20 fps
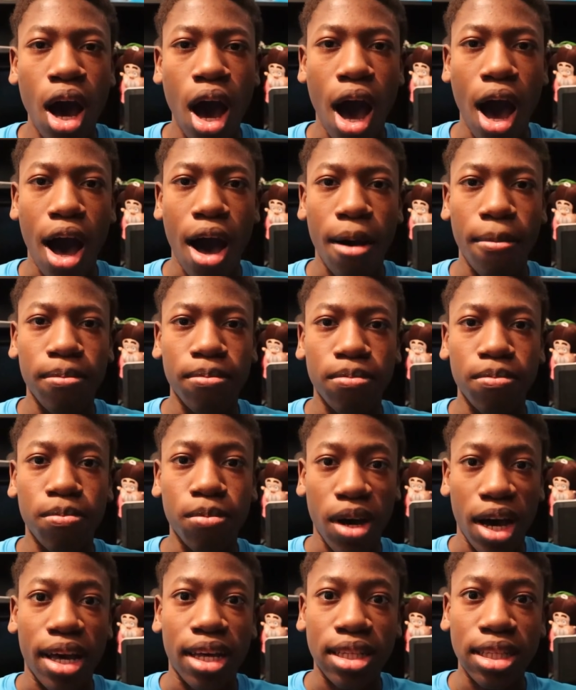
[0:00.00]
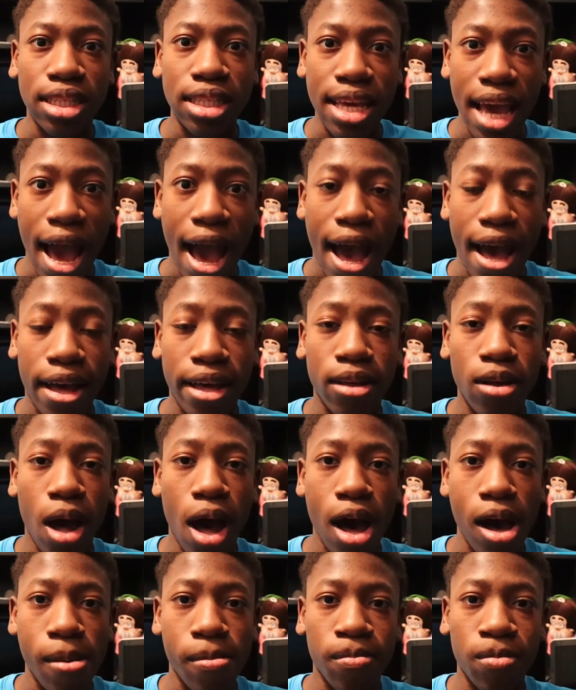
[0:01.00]
But yeah,
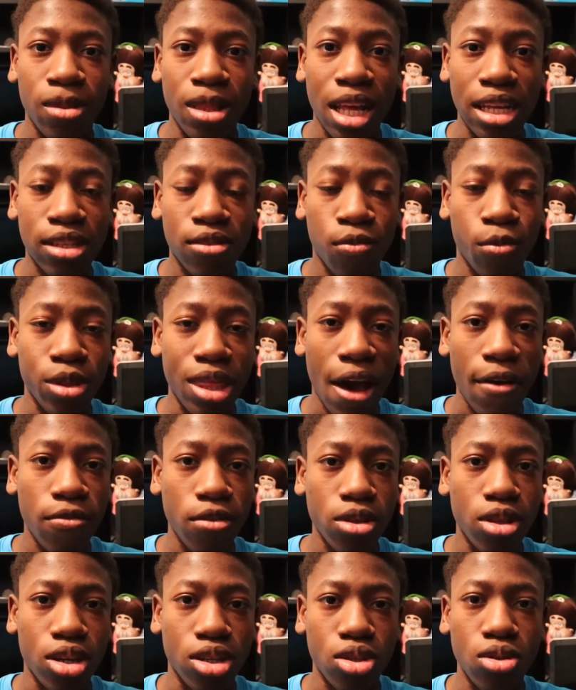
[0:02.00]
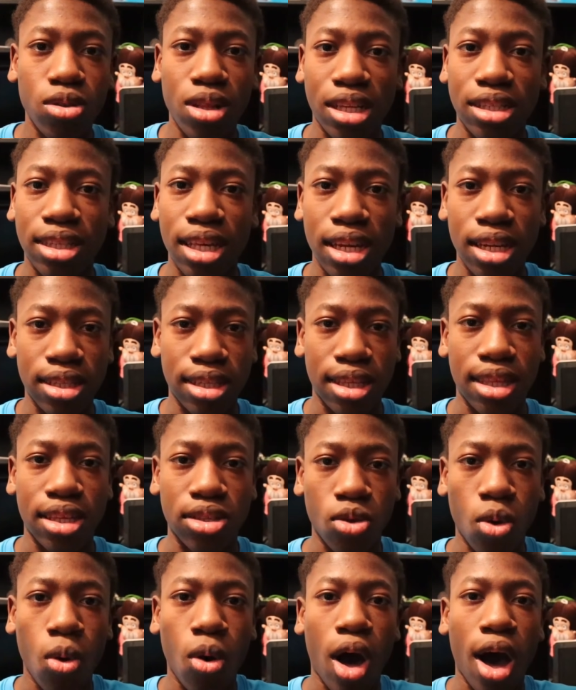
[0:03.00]
without further ado, let's get into
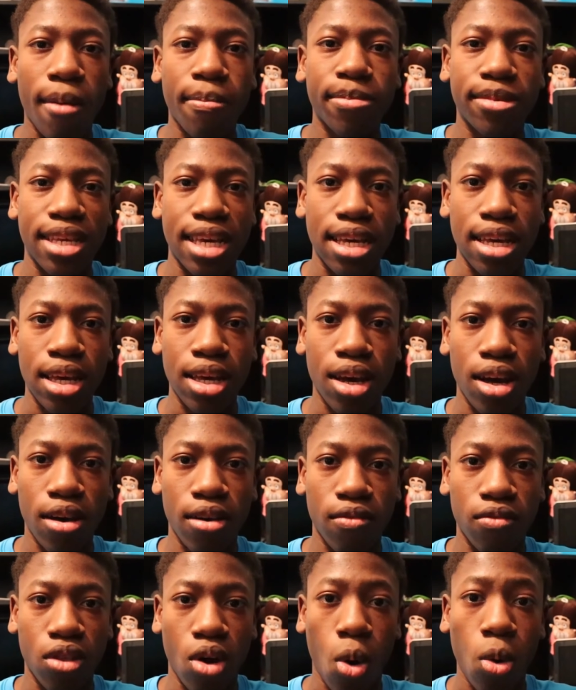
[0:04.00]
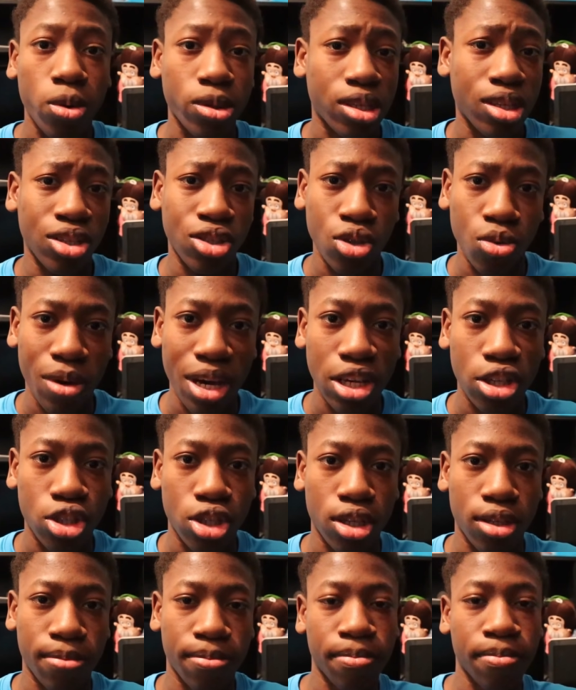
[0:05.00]
this whole update of the whole
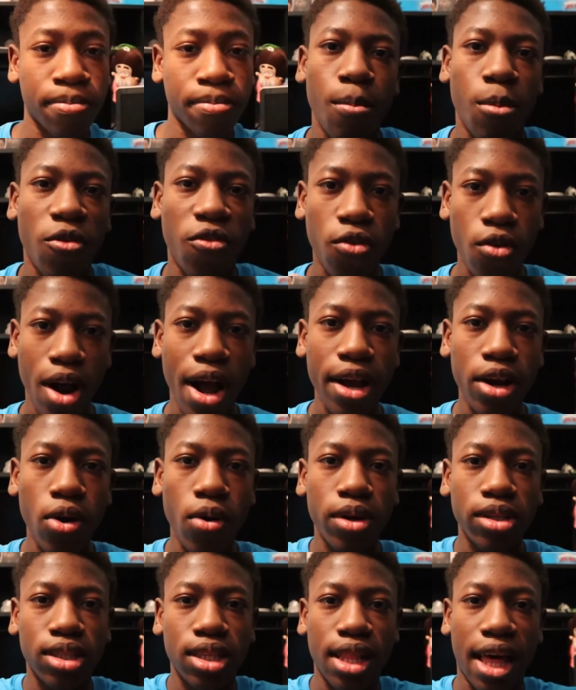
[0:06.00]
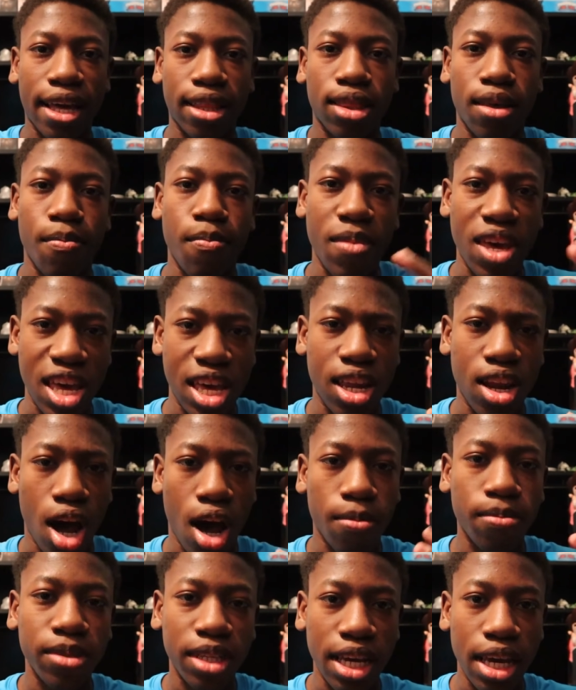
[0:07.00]
situation. Before I go into like the main
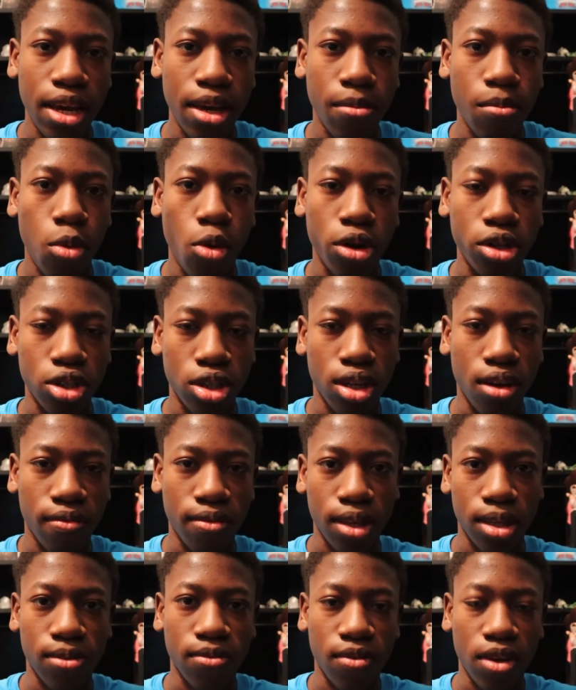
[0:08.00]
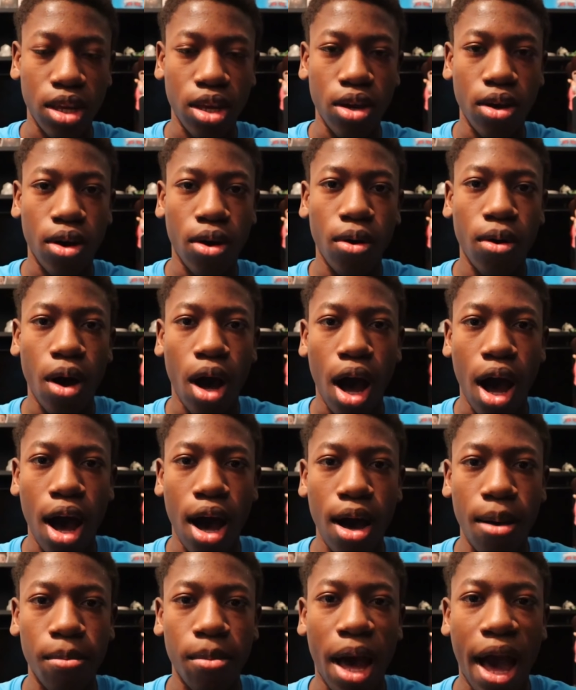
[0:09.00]
update portion of this video,
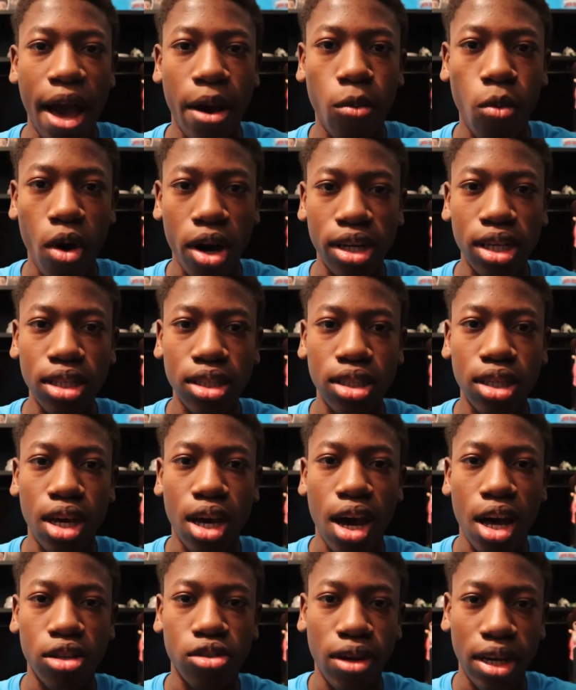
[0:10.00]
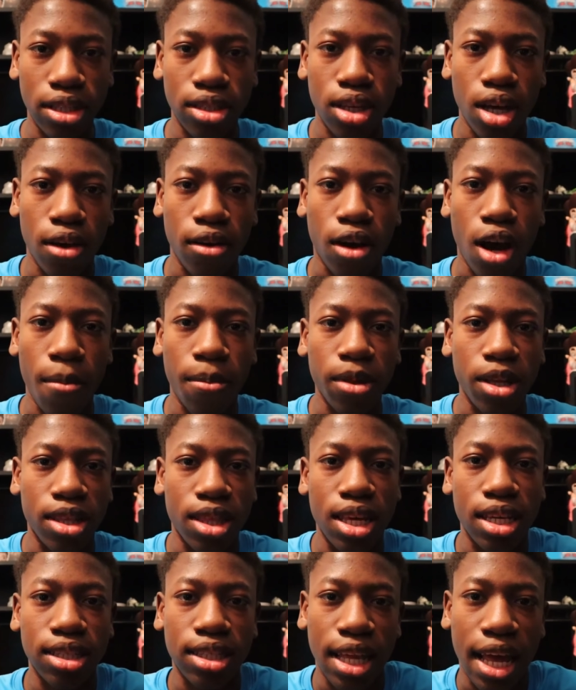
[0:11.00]
I wanted to address a couple
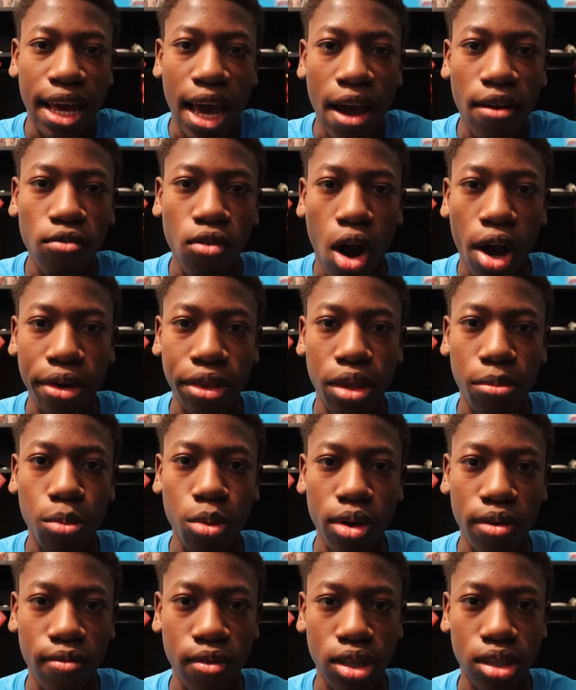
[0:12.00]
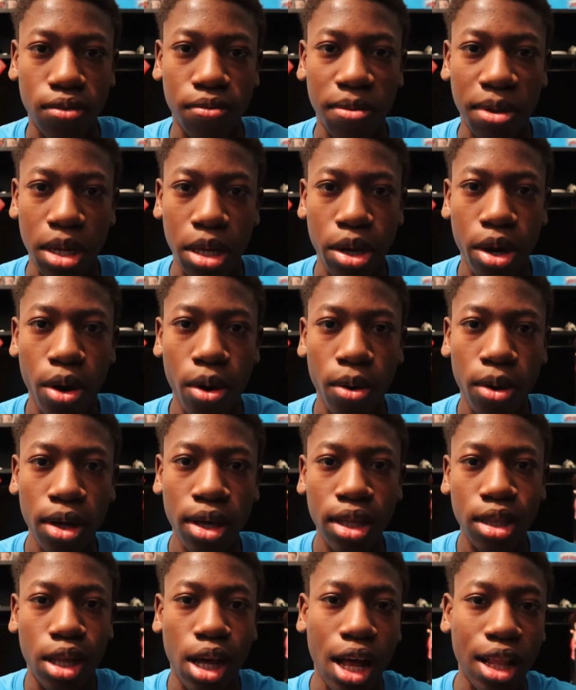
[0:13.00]
of things that I got wrong in the previous video
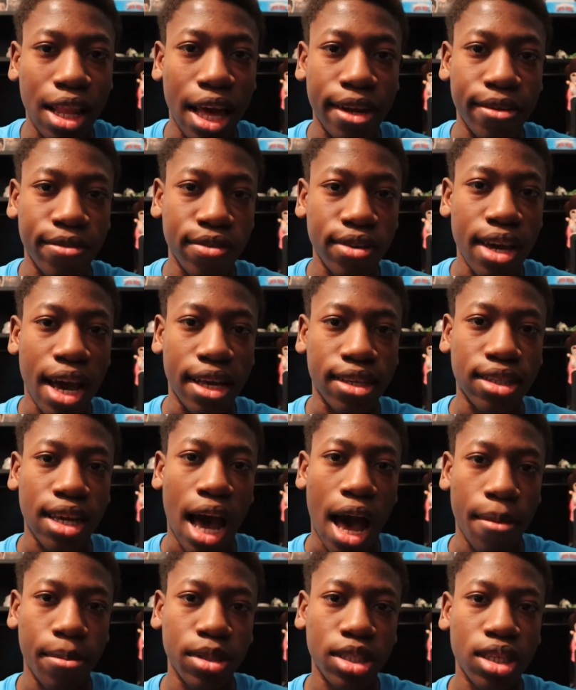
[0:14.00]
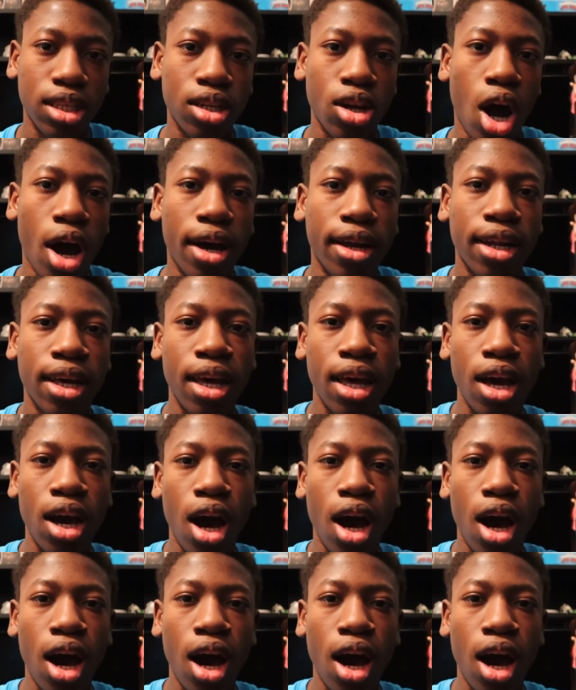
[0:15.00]
that a lot of you guys commented on.